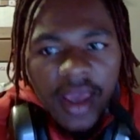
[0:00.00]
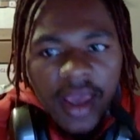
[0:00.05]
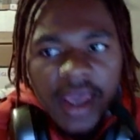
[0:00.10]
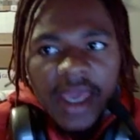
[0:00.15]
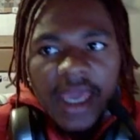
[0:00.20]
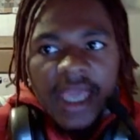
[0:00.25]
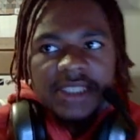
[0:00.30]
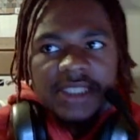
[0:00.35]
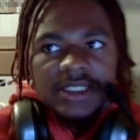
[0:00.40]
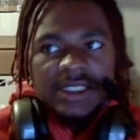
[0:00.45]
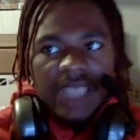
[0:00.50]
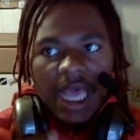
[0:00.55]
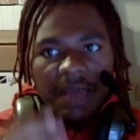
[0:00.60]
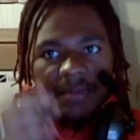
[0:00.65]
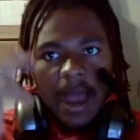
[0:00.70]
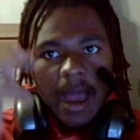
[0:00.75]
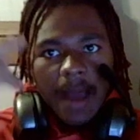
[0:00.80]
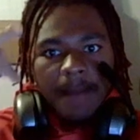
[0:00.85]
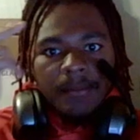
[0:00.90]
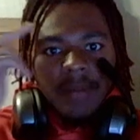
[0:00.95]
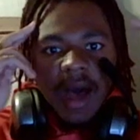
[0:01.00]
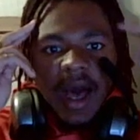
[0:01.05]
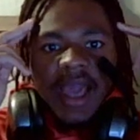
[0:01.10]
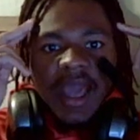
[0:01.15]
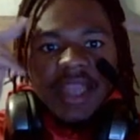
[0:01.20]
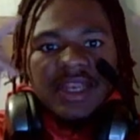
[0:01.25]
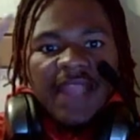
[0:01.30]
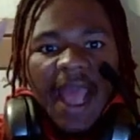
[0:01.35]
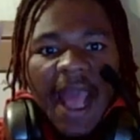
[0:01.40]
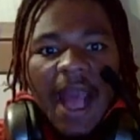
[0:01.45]
inside my
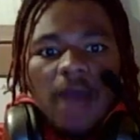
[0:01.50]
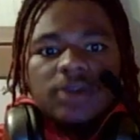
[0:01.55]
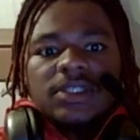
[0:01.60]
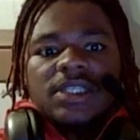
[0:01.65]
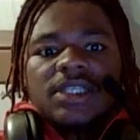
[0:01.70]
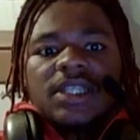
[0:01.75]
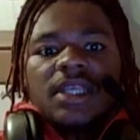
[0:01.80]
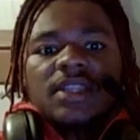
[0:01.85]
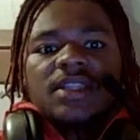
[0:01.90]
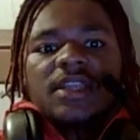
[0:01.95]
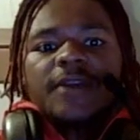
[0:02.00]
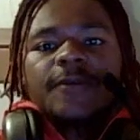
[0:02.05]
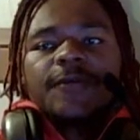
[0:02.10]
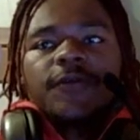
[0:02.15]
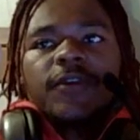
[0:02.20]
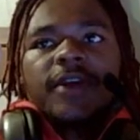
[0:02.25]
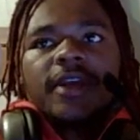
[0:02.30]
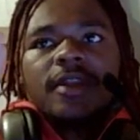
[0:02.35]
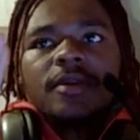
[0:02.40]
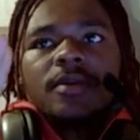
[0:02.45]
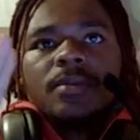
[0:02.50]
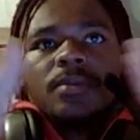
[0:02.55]
mind, I'll see the different